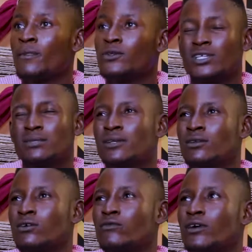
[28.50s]
So as a matter
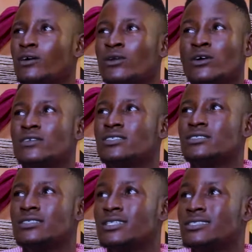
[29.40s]
of fact, one of the
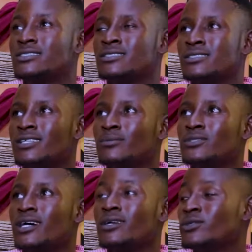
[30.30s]
CSCs in this
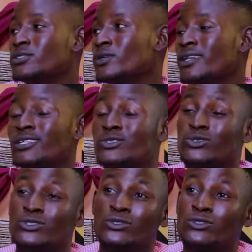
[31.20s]
Abuja, he was the one that
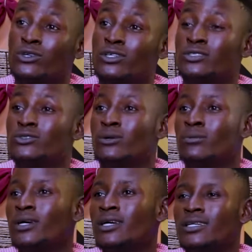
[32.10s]
introduced talking drum
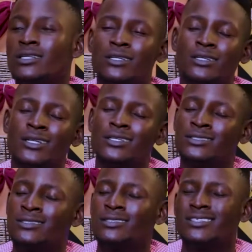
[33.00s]
in the year
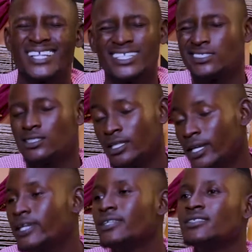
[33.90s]

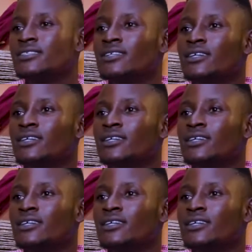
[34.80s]
1998.